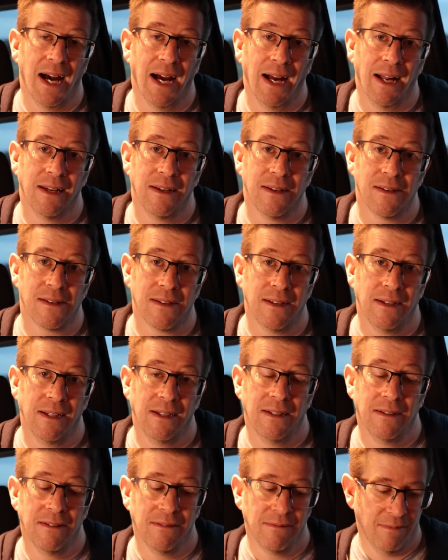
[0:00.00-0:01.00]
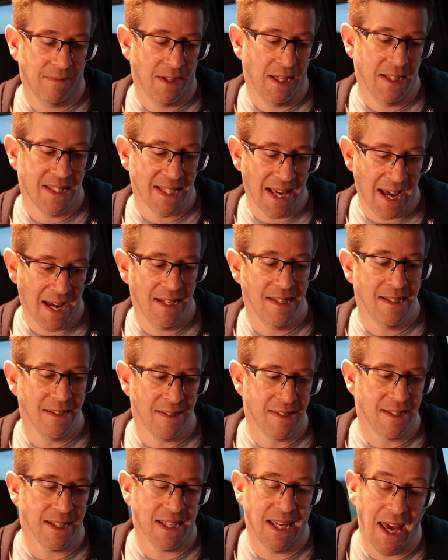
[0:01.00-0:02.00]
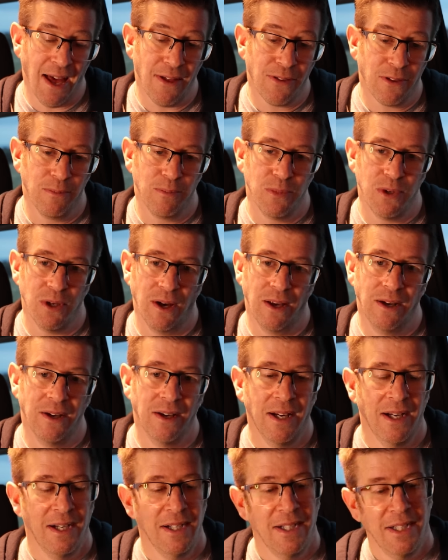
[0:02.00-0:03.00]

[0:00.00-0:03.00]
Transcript: and intended to get them done.